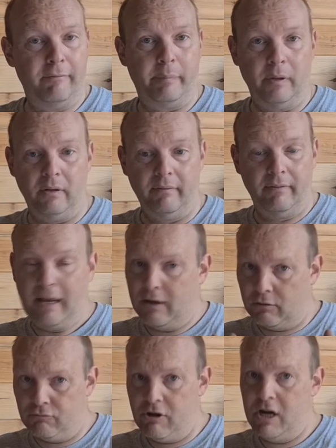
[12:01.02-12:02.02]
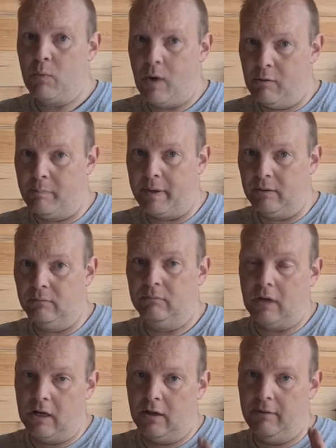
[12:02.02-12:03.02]
but they look really well built,
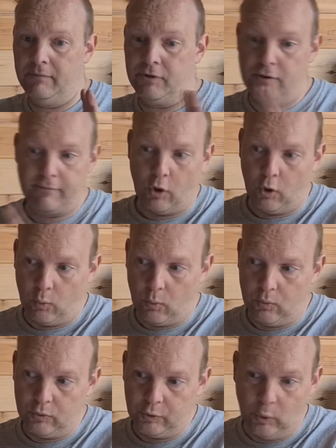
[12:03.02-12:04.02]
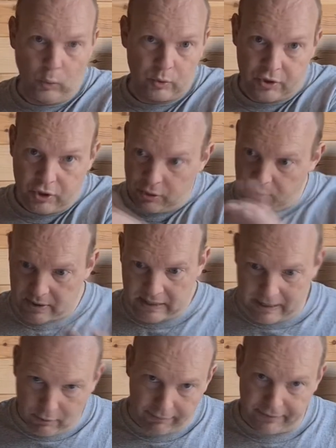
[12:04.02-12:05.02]
and you've got doors that you can
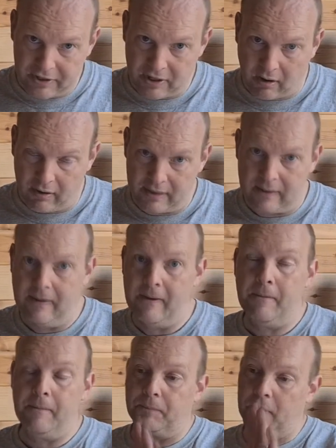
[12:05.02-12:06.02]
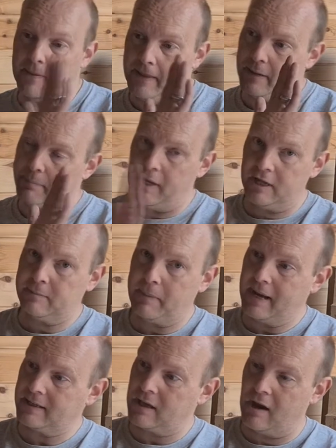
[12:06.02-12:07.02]
take off the side and then a
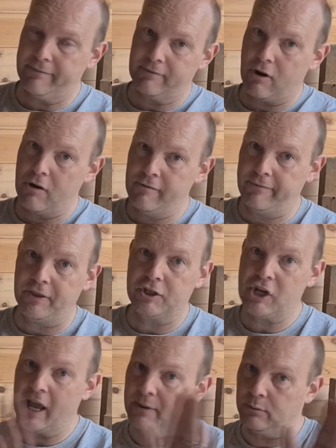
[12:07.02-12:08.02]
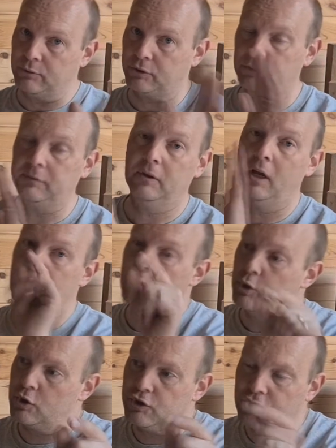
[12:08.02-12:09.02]
perspex cover over the channels, and you
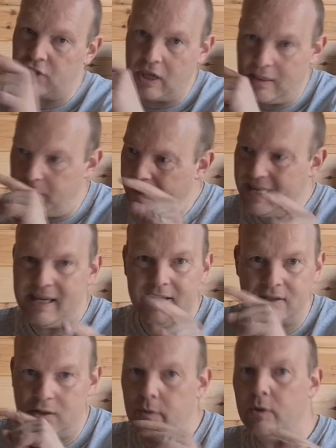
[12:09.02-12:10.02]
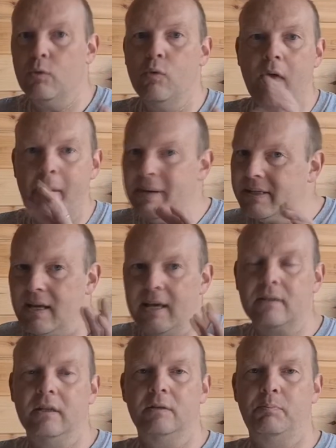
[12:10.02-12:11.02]
can see the bees doing all their
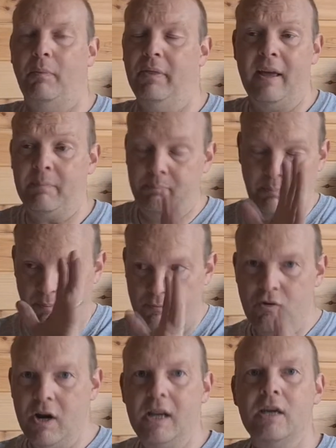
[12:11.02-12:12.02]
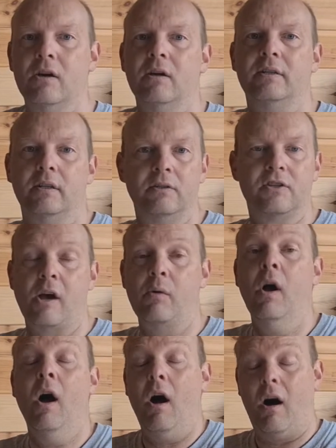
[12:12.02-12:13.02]
business. They're really good, and so
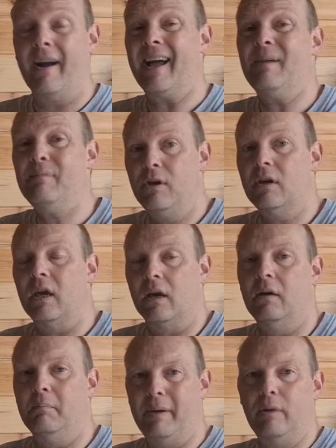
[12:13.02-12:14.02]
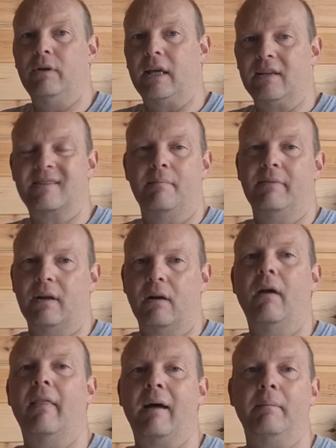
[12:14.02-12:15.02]
I am looking at building something
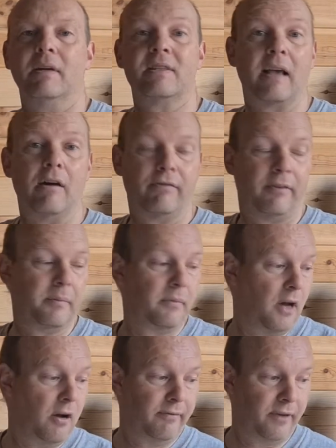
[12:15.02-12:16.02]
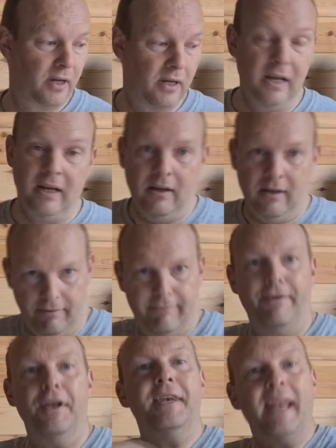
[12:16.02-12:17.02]
like that myself. I'm over
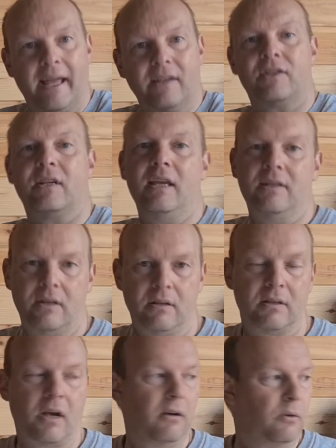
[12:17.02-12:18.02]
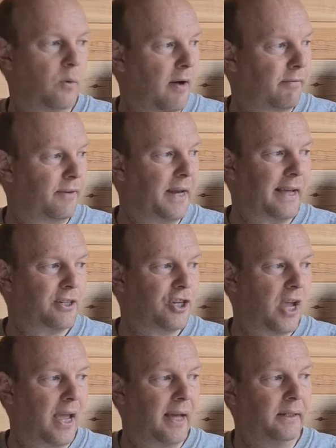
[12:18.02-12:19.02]
for next season, so for next
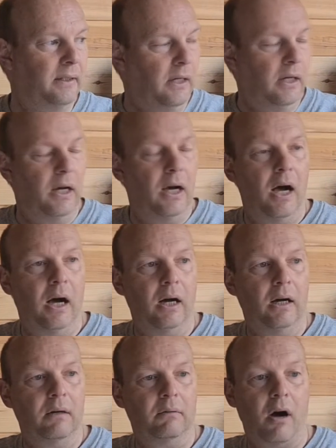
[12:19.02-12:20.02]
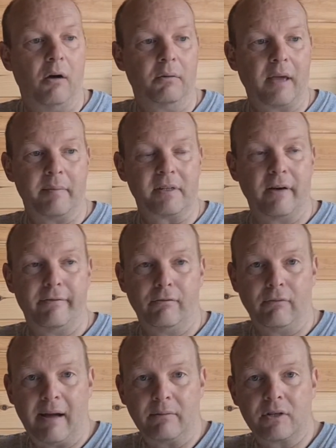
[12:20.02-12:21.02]
year I'll get myself a
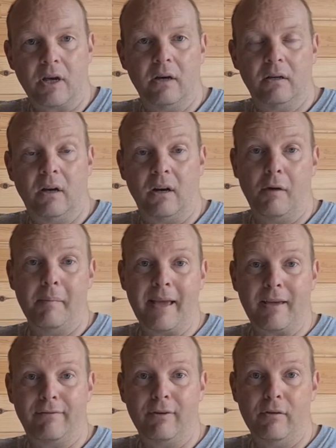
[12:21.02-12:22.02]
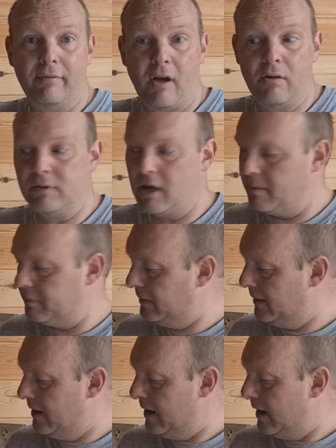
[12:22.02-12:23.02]
router and I'll make a few of those up.
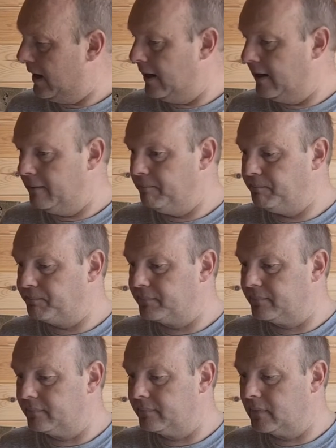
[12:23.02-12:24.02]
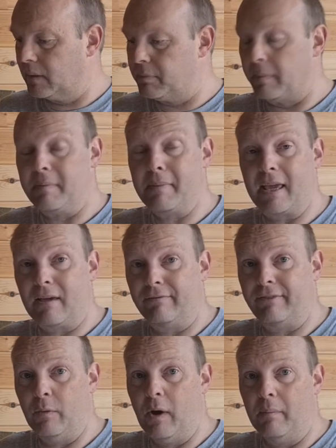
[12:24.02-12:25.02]
Probably make a
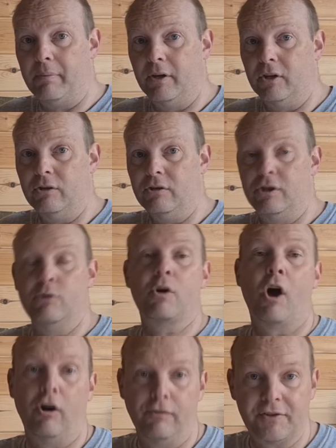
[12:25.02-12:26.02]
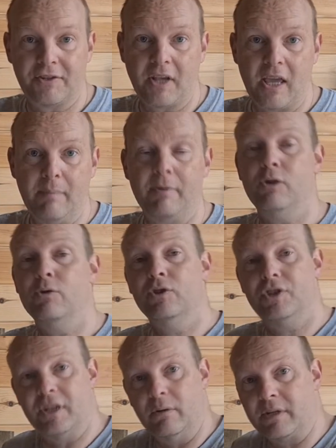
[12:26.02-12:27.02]
few up that you can't see but you can
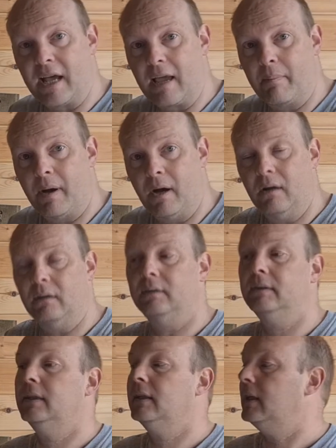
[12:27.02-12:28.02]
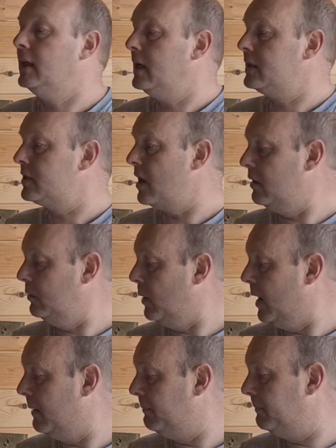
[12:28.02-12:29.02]
still take apart.
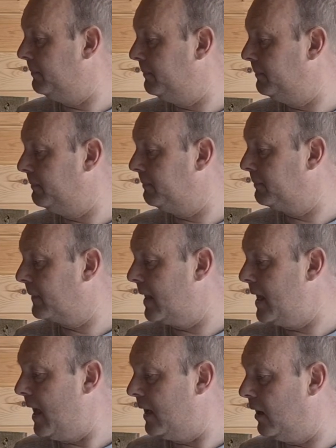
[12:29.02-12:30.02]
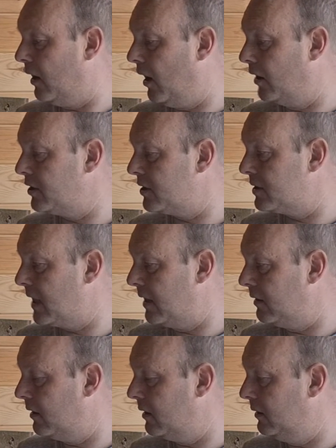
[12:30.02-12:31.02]
So yeah, I just think
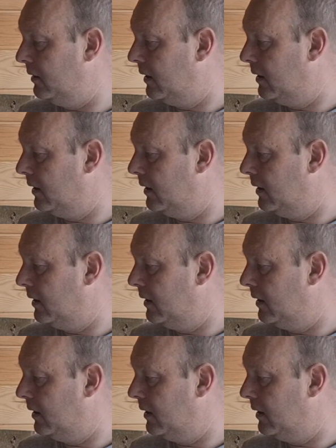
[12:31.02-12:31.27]
that